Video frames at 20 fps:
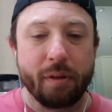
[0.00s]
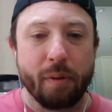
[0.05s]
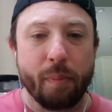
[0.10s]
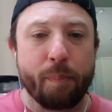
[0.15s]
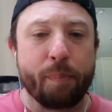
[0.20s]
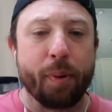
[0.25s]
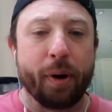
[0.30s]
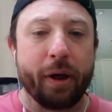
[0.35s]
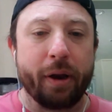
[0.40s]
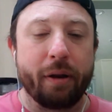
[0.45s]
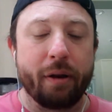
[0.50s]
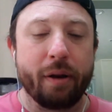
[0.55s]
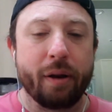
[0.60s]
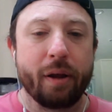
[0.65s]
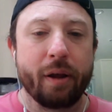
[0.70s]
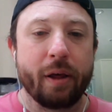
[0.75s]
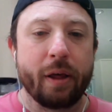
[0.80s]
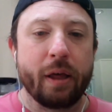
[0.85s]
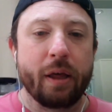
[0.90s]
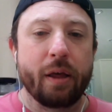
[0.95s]
But
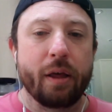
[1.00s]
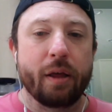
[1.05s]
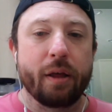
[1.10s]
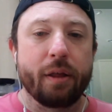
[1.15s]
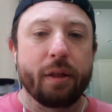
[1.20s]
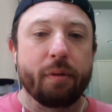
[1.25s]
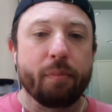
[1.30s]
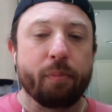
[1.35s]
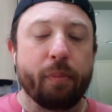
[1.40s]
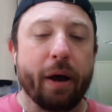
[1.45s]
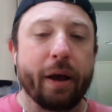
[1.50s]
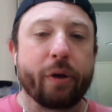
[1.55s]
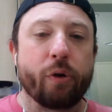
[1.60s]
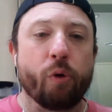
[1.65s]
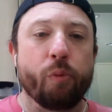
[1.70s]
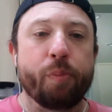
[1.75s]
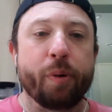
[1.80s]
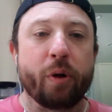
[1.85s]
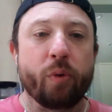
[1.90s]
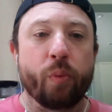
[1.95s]

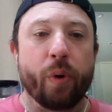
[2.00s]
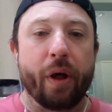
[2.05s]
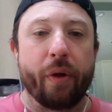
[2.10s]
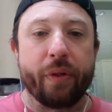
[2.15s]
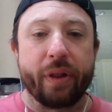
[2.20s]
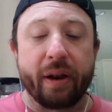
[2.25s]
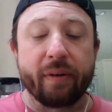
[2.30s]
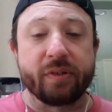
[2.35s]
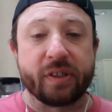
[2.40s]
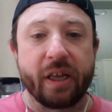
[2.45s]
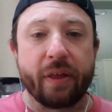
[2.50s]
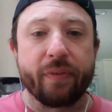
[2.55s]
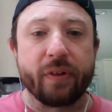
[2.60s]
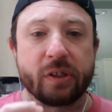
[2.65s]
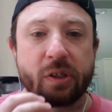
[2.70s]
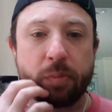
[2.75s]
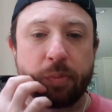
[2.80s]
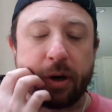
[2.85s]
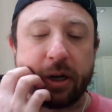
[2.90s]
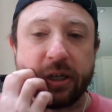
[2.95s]
Michael Bidwill, and I've said
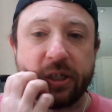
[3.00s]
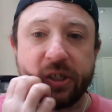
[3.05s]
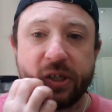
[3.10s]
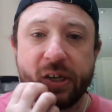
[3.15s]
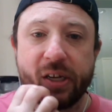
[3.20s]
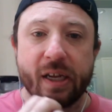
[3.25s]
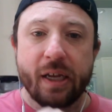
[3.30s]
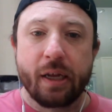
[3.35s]
this a bunch,